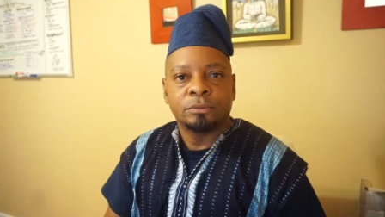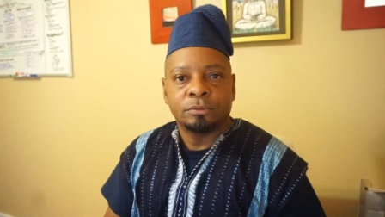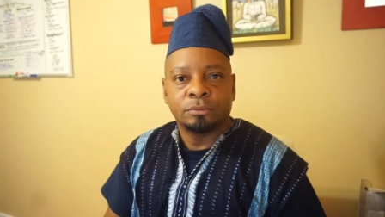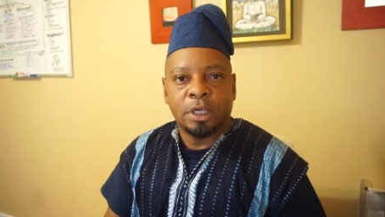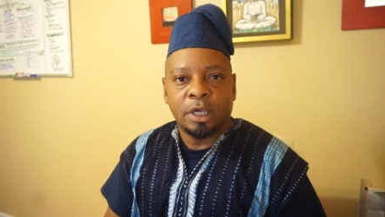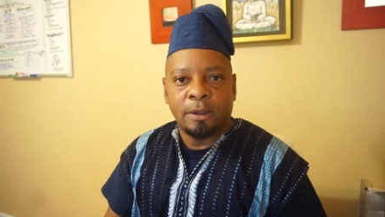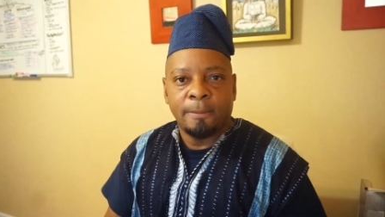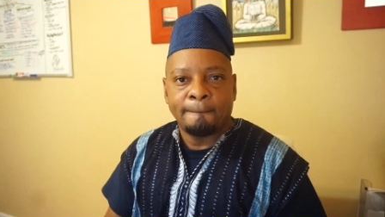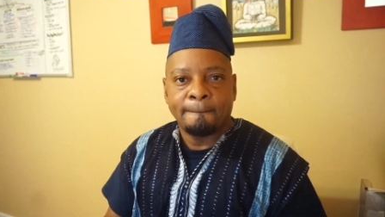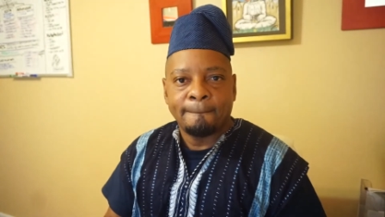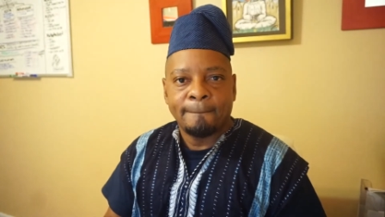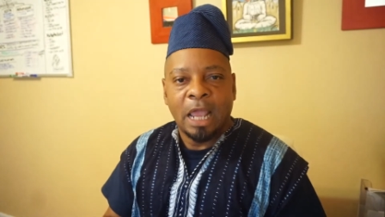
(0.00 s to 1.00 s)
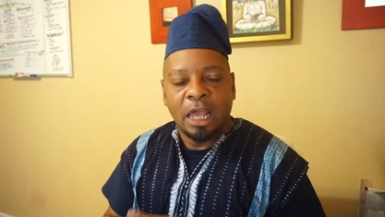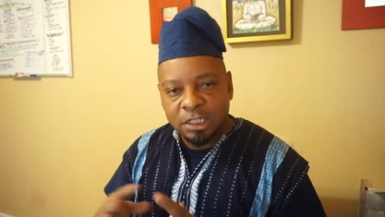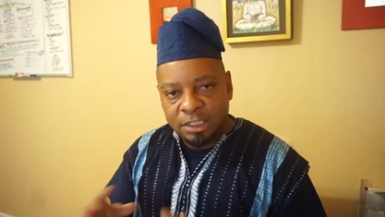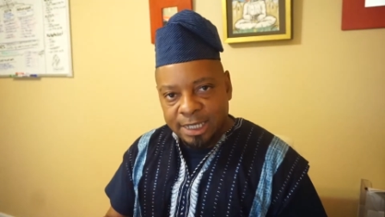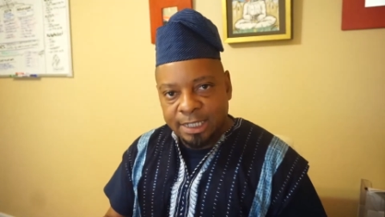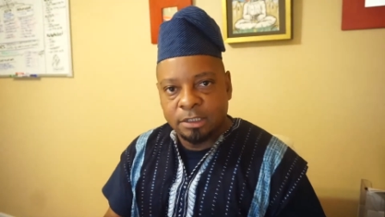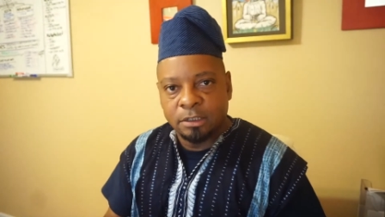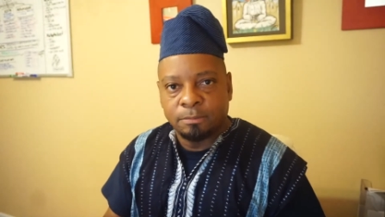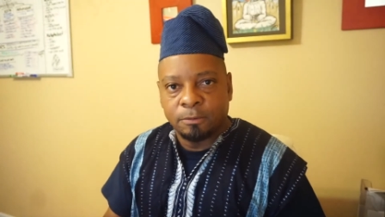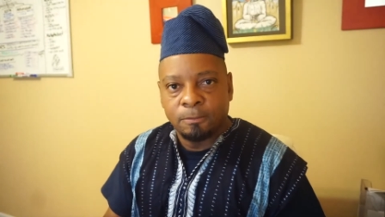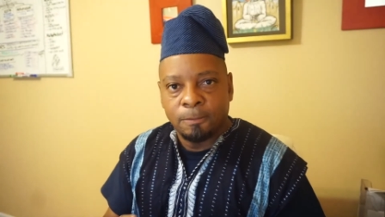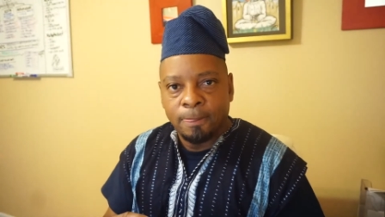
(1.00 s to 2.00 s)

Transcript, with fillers: Okay, it is that simple.